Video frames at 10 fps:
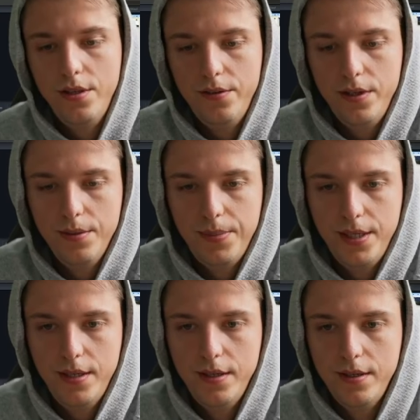load up
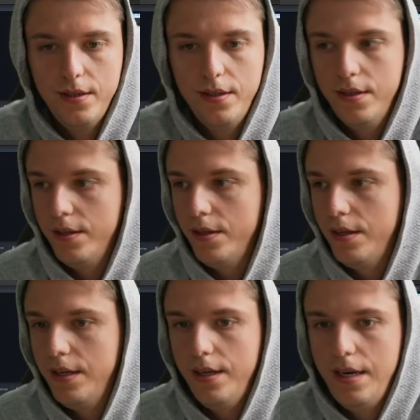here.
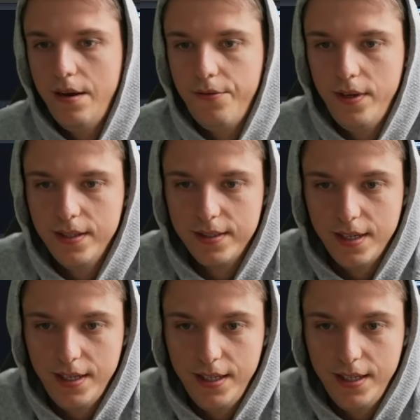And now if we hit sign